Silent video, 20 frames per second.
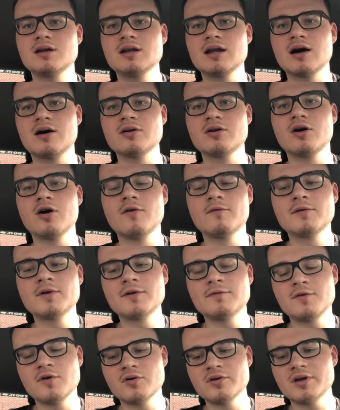Now, the
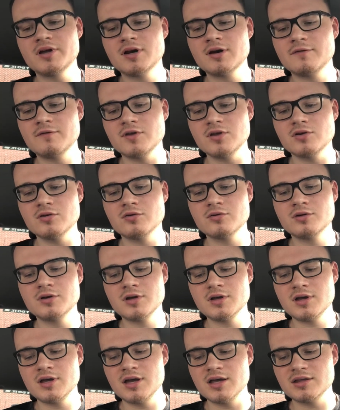over-the-phone interview
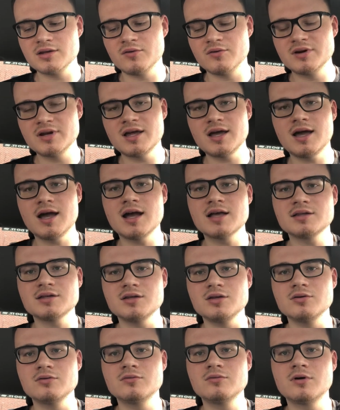is going to
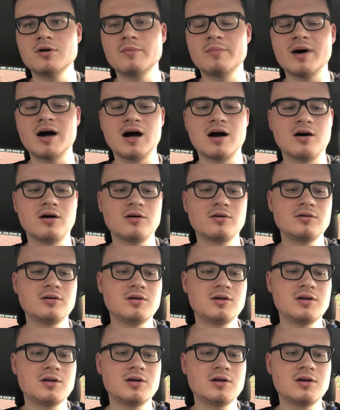ask you about,